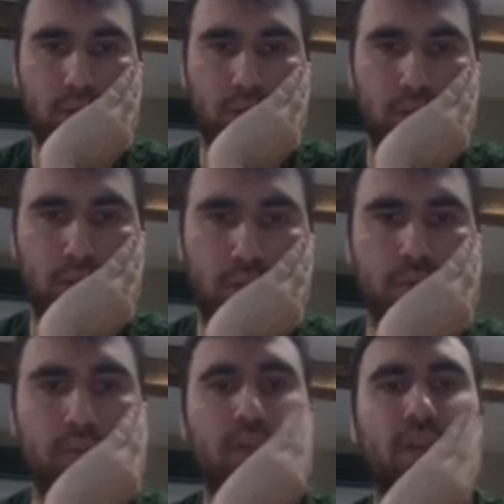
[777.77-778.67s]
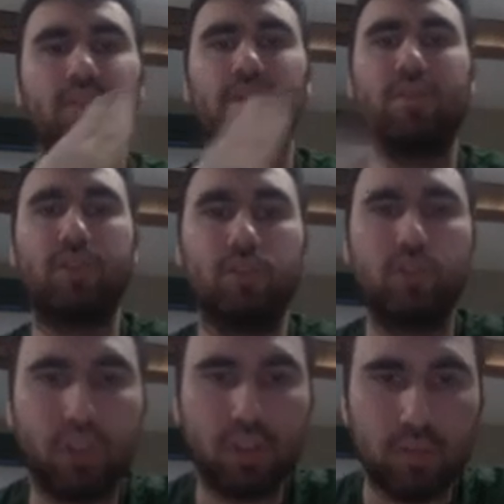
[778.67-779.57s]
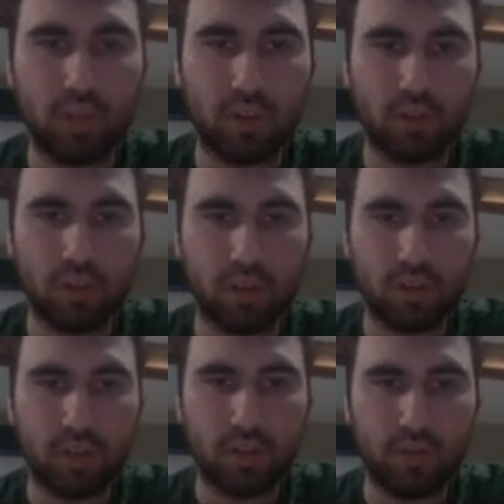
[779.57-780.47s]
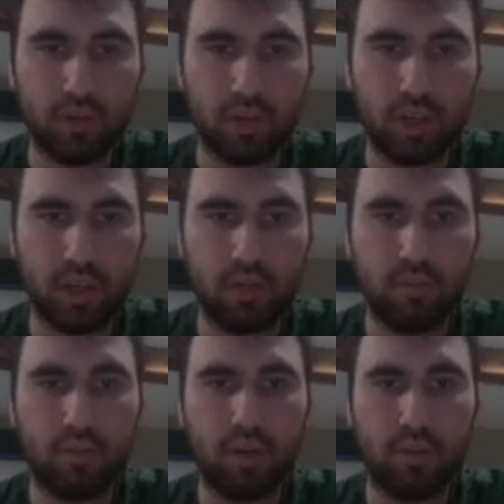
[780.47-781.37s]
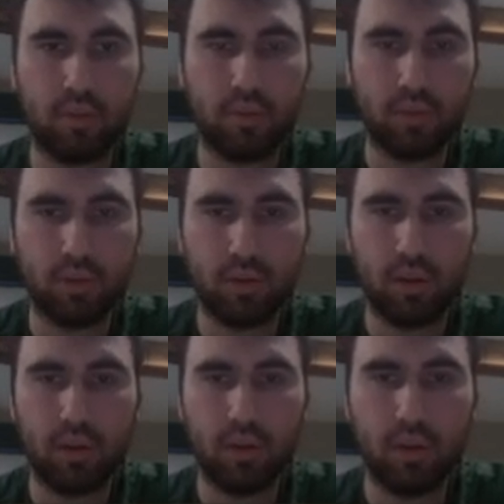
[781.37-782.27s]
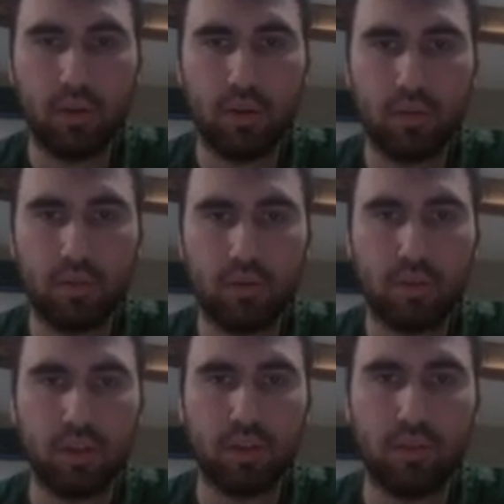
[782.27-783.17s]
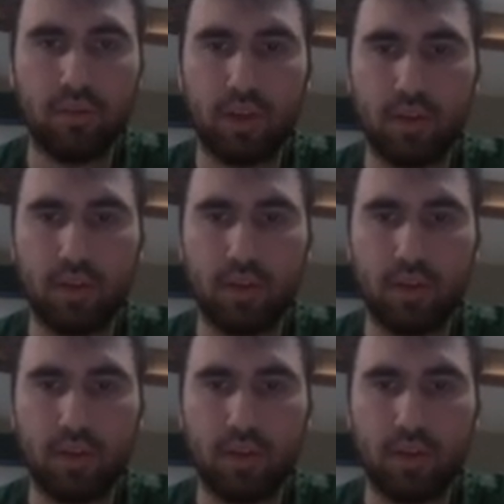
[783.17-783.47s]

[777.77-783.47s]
Let's play rook f7 just to make sure there's never any problems. I'll play c5